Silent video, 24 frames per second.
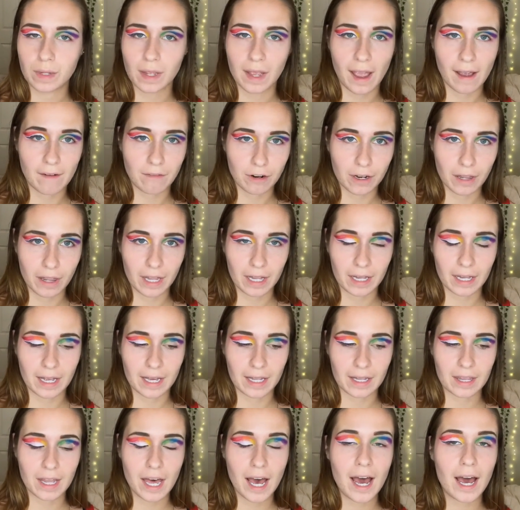everything
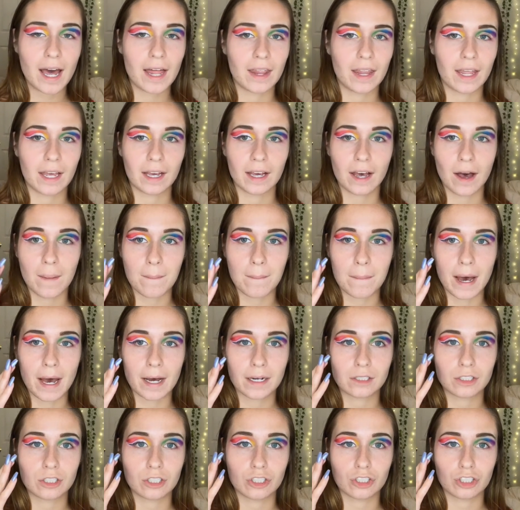like that, and then come
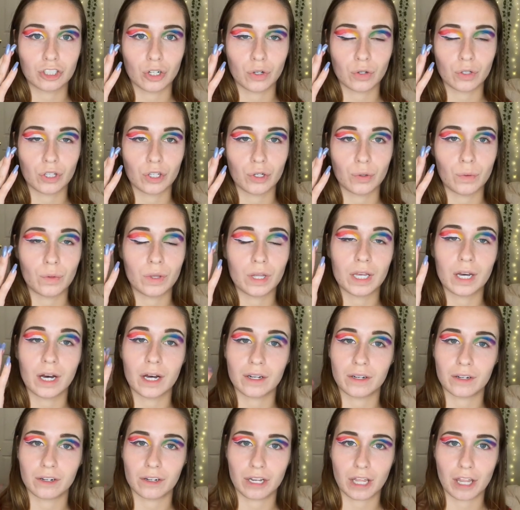back to show you the
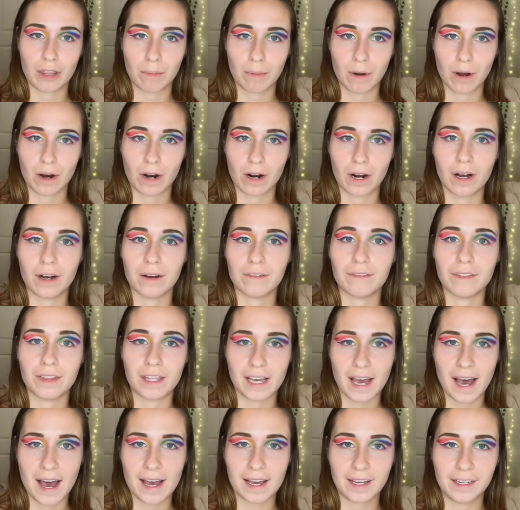underneath part of
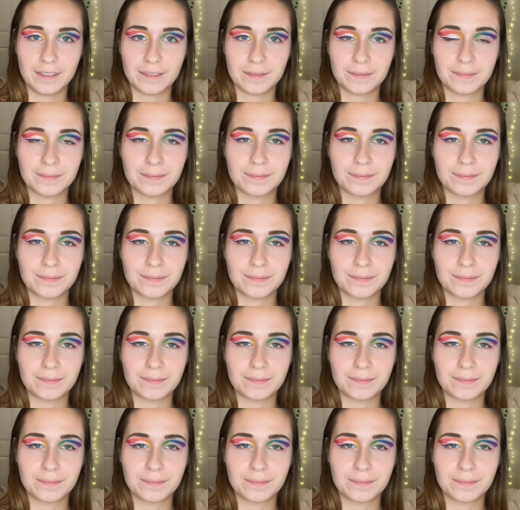the eye.